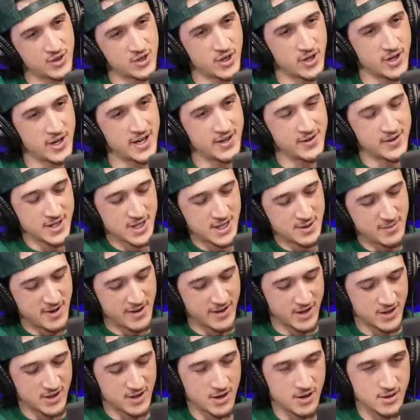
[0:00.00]
to start hitting the
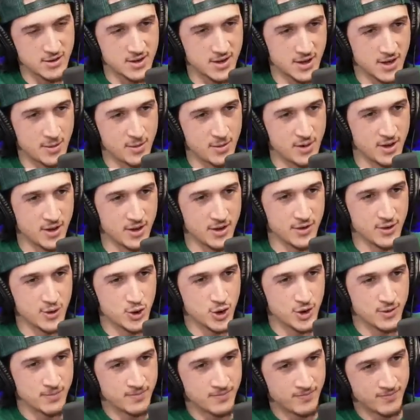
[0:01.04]
smelling salts to get me to go to the
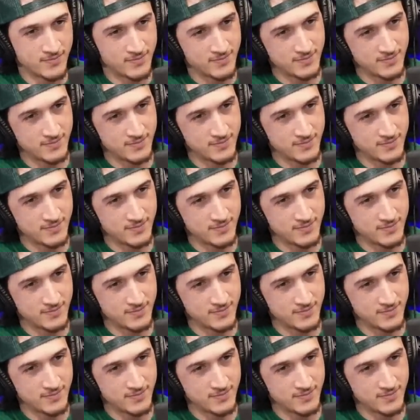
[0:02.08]
gym.